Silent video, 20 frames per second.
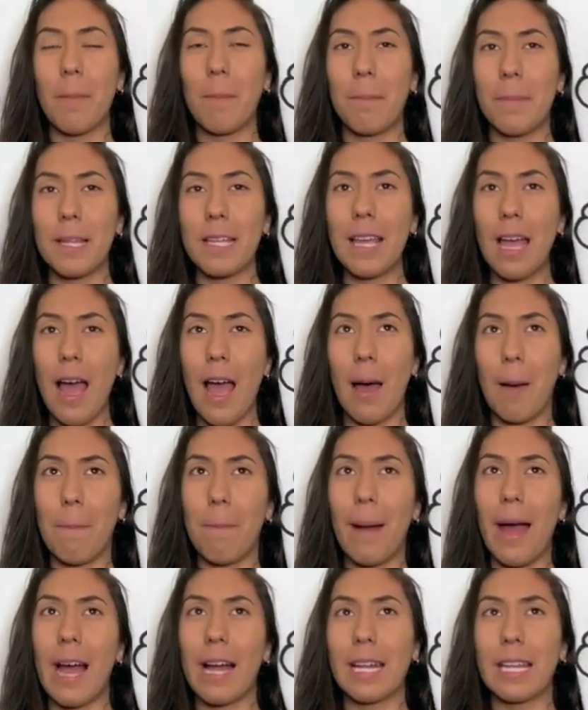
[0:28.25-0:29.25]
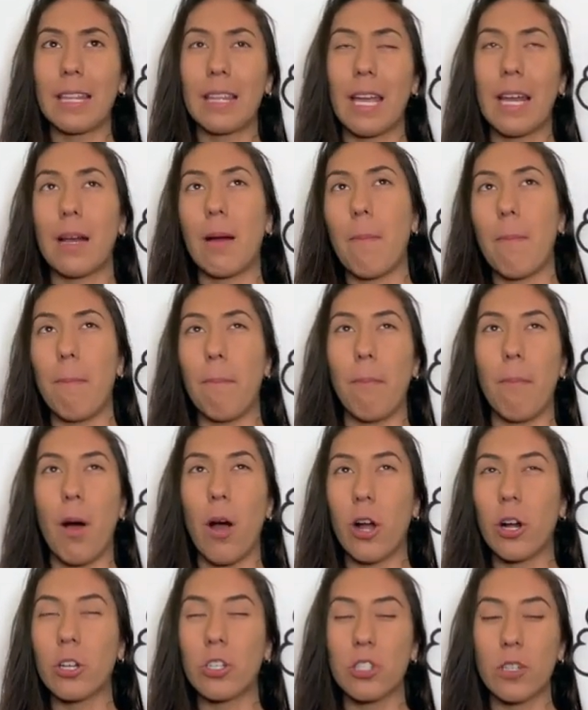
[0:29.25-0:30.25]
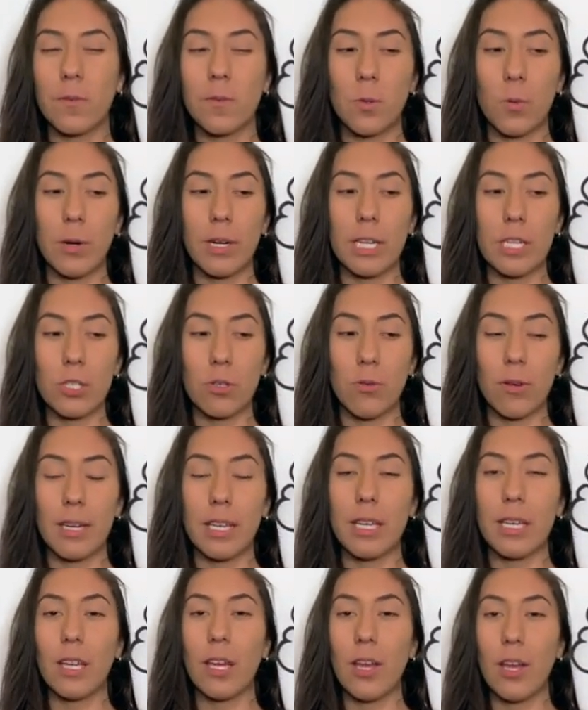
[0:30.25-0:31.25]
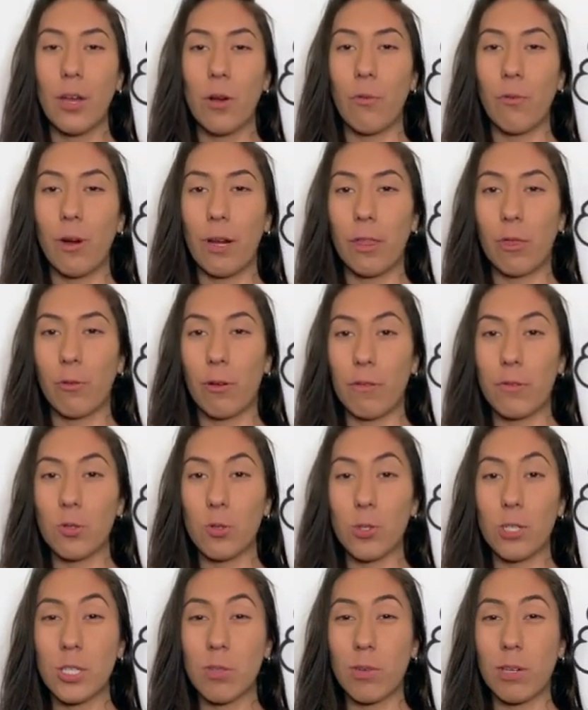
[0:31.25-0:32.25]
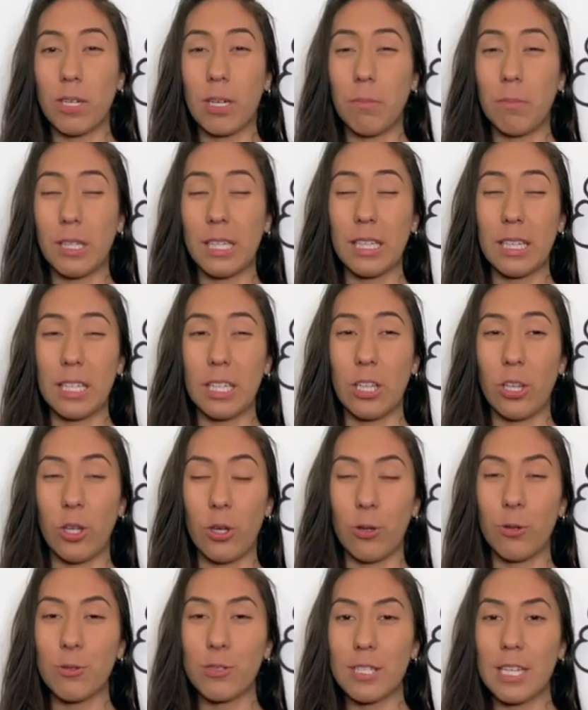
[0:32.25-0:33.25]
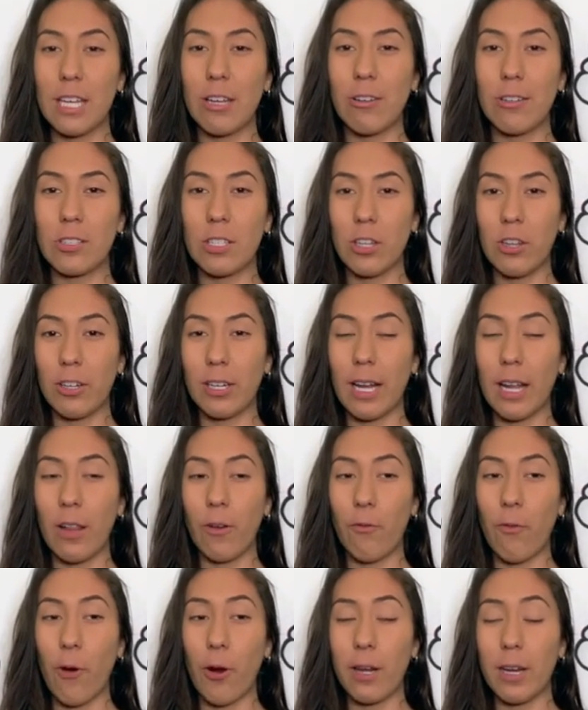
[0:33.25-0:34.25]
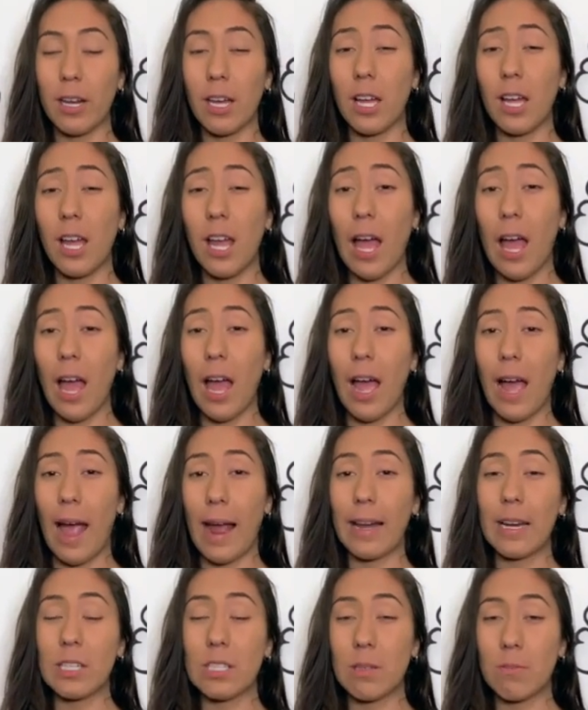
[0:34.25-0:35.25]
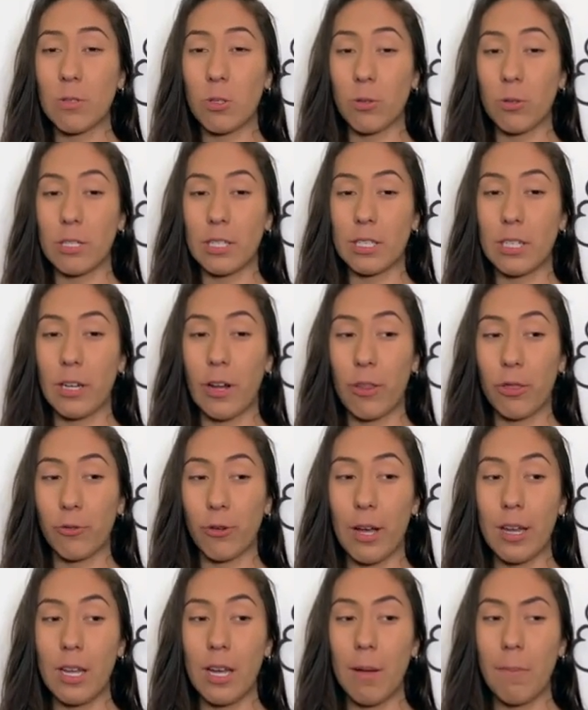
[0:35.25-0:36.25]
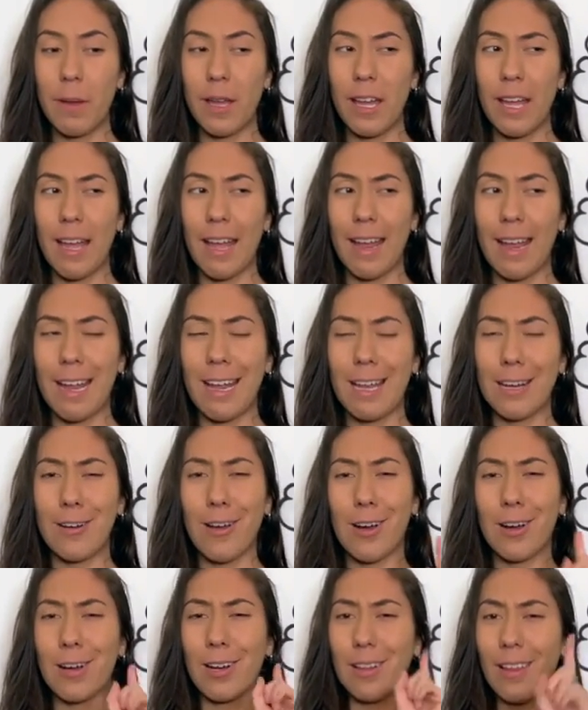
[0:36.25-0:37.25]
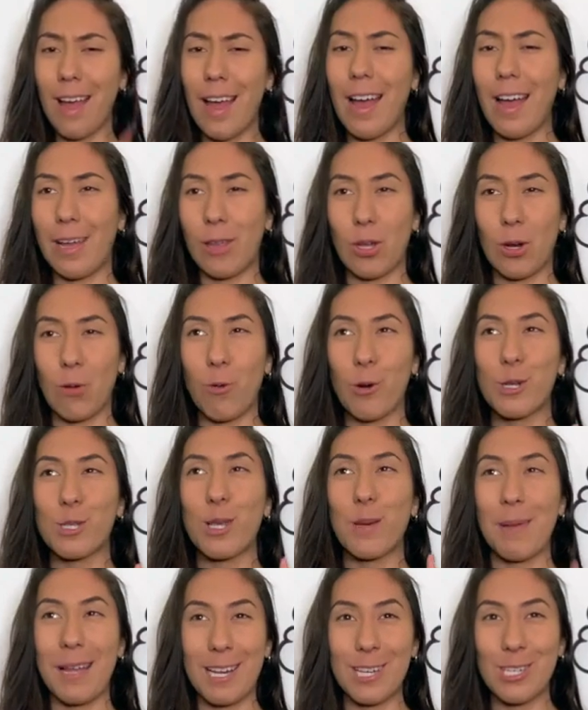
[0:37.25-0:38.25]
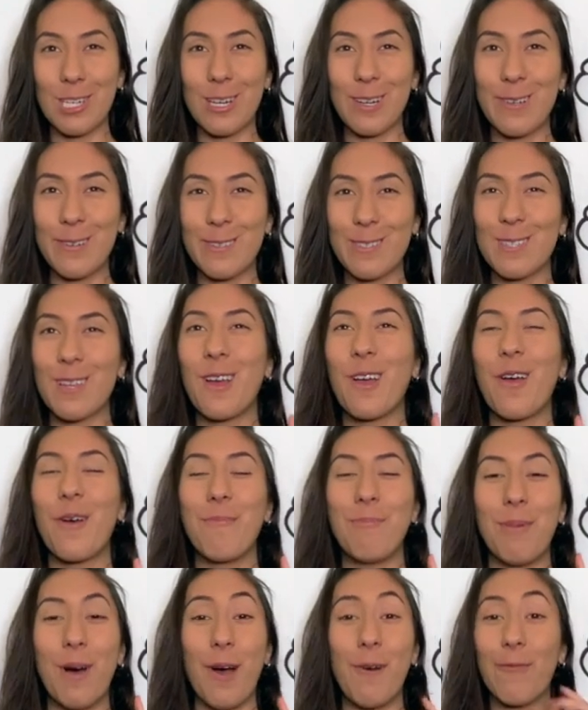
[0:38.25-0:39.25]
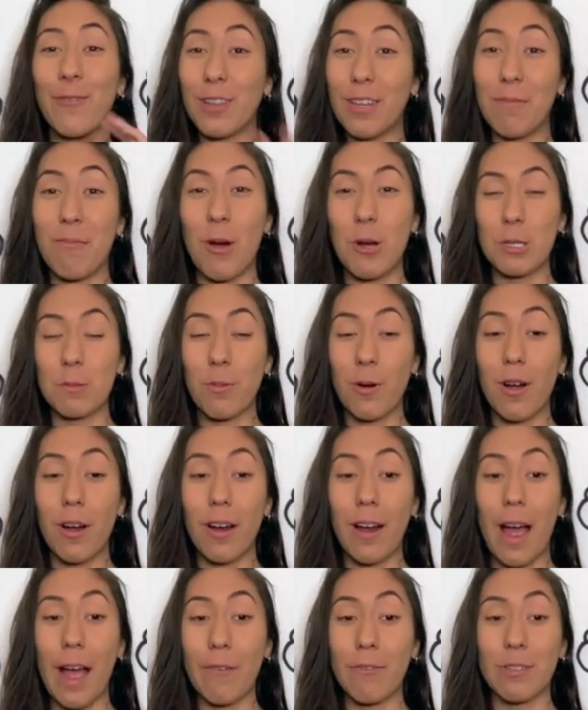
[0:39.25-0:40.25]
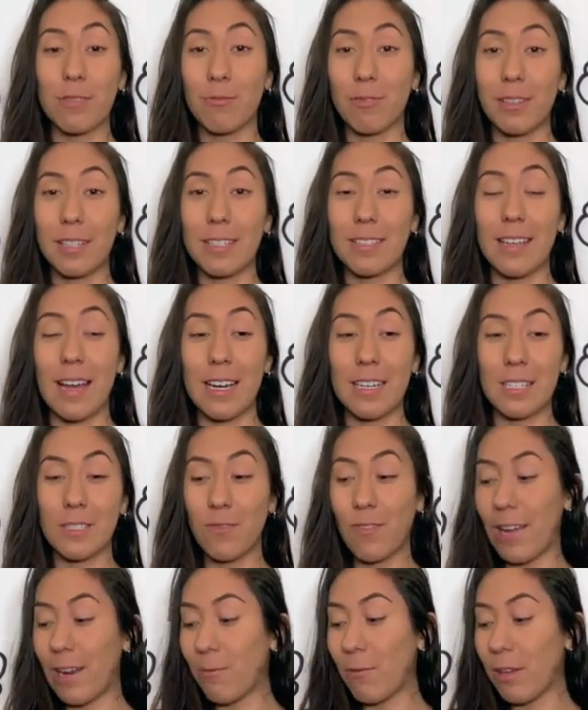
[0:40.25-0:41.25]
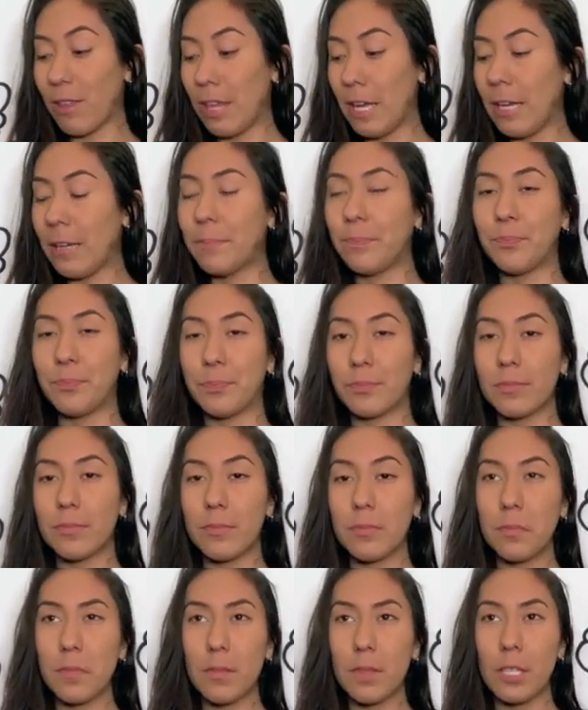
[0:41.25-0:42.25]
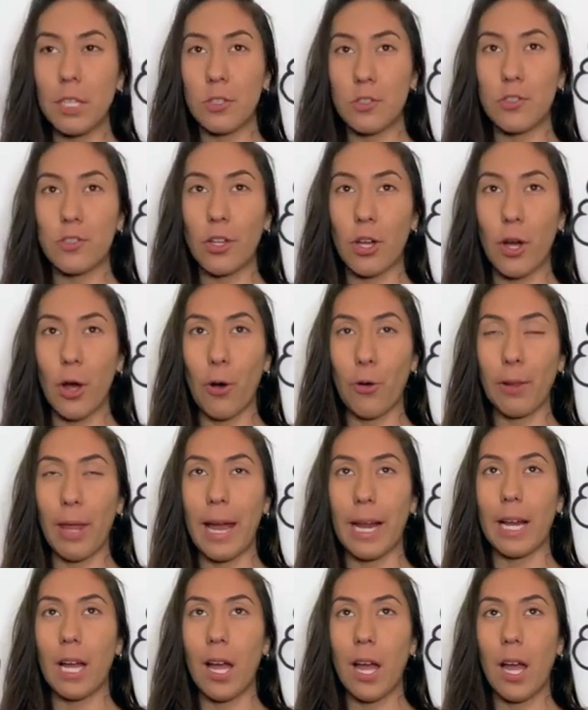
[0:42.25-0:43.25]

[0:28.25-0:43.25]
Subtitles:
But yeah, back in like March of 2020, when thrift stores were completely closed here in Southern California, I did some sourcing on ThredUP, and not gonna lie, there were some issues, but for the most part, I was really satisfied with it. So like